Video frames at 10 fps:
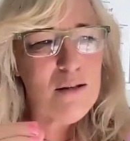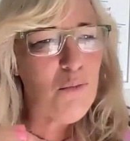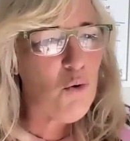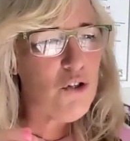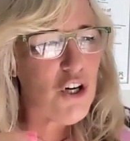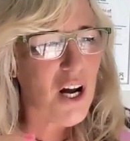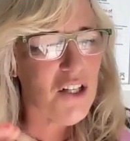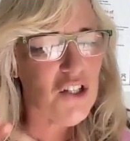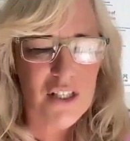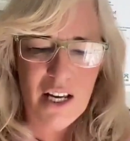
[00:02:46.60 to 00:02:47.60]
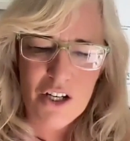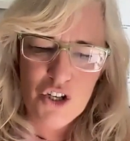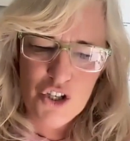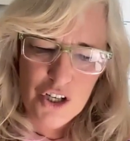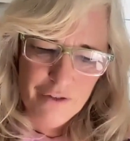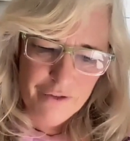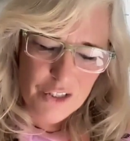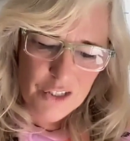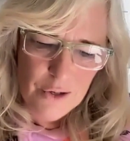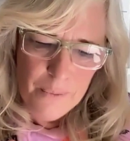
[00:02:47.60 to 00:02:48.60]
small changes that
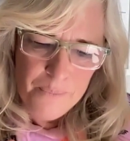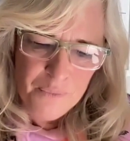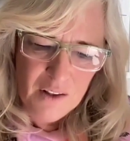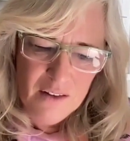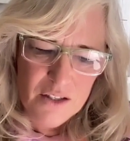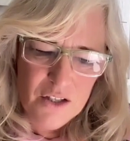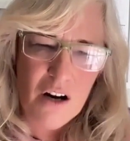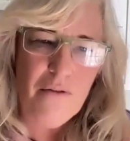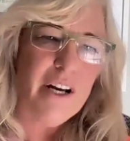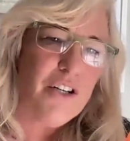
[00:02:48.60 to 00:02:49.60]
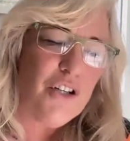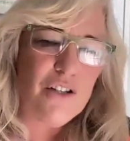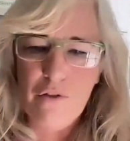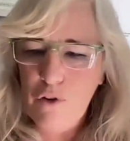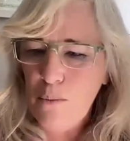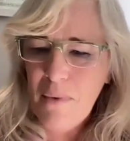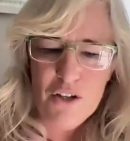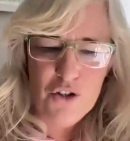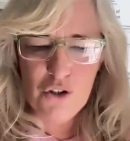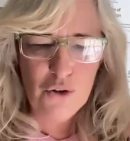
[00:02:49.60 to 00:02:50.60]
shift the direction. So if you
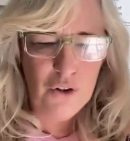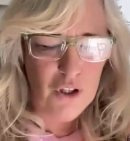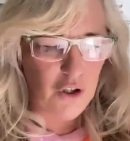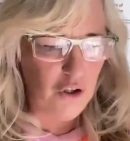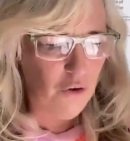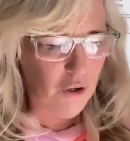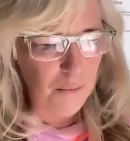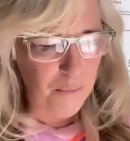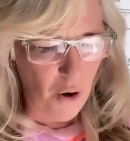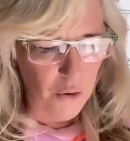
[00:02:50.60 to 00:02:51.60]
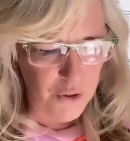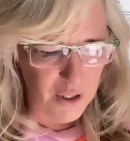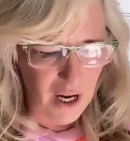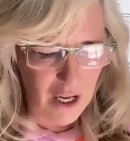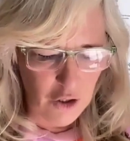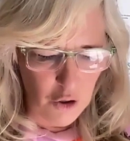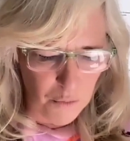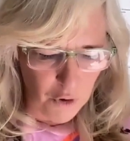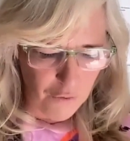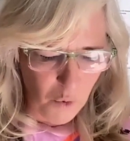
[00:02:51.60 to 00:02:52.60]
imagine you're on a boat and you
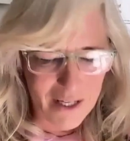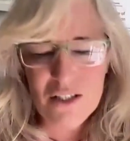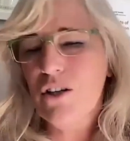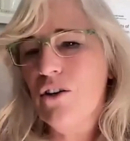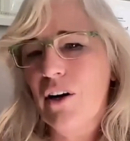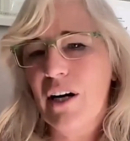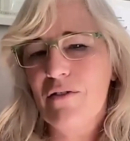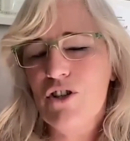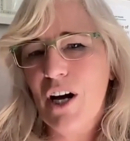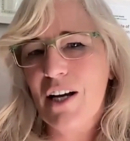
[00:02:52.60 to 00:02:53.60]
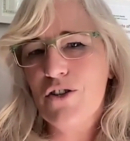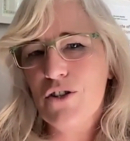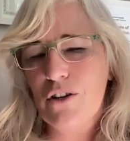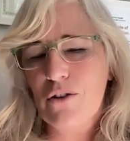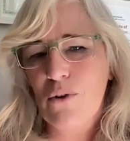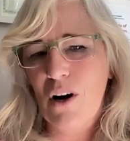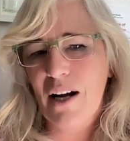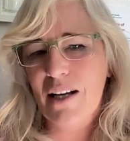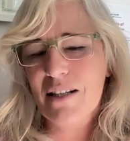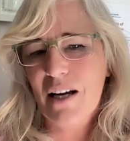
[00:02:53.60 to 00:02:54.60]
move one degree of change to the
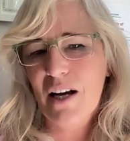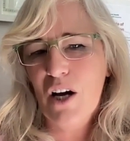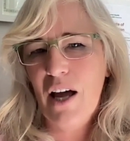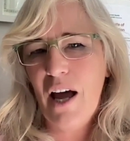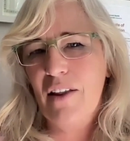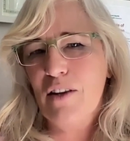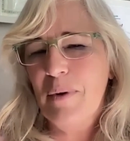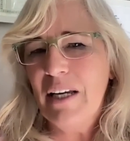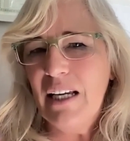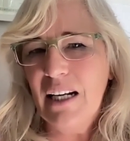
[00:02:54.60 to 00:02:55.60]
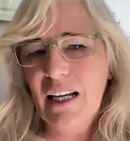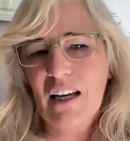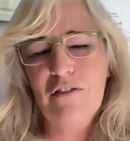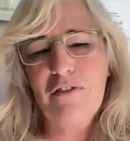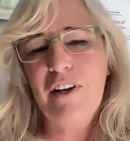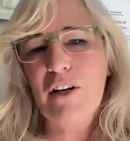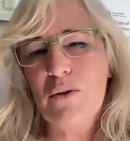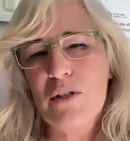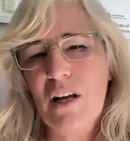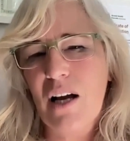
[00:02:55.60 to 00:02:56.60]
right, at the beginning it
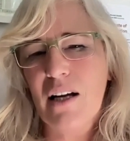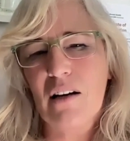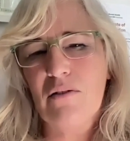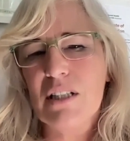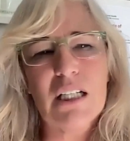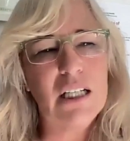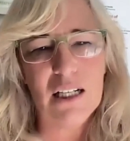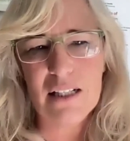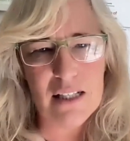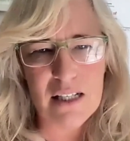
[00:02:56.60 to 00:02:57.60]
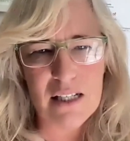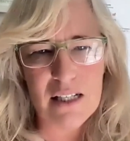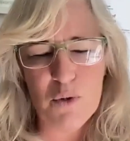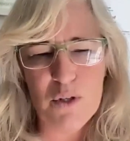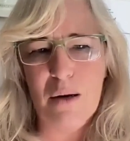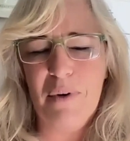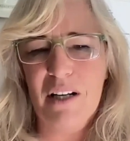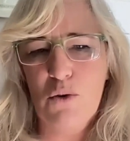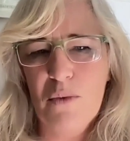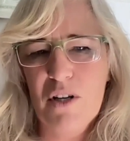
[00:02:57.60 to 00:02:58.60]
feels like a ridiculously small step and
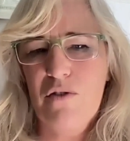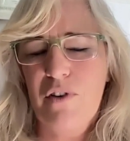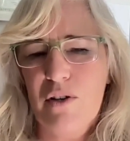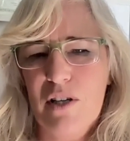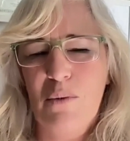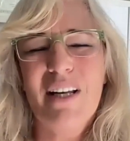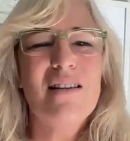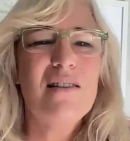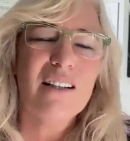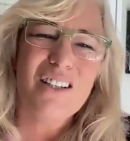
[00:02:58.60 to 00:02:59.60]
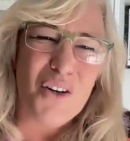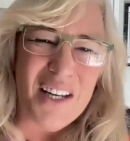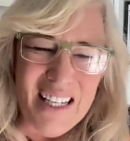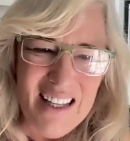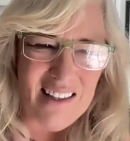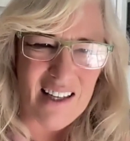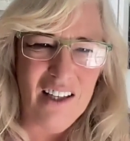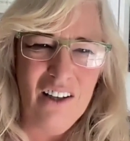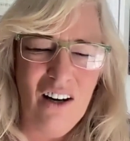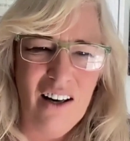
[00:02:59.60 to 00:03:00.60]
it almost feels like, well, that's not going to do anything,
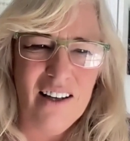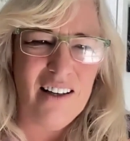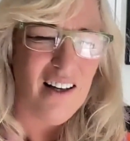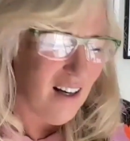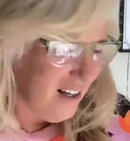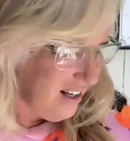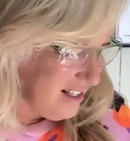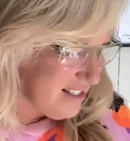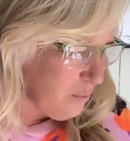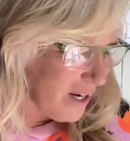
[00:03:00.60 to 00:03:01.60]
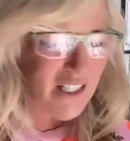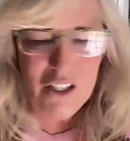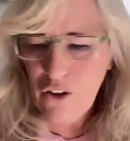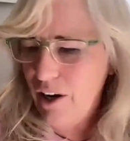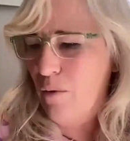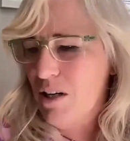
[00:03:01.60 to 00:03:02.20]
you know, like, Lizzie, 1 degree,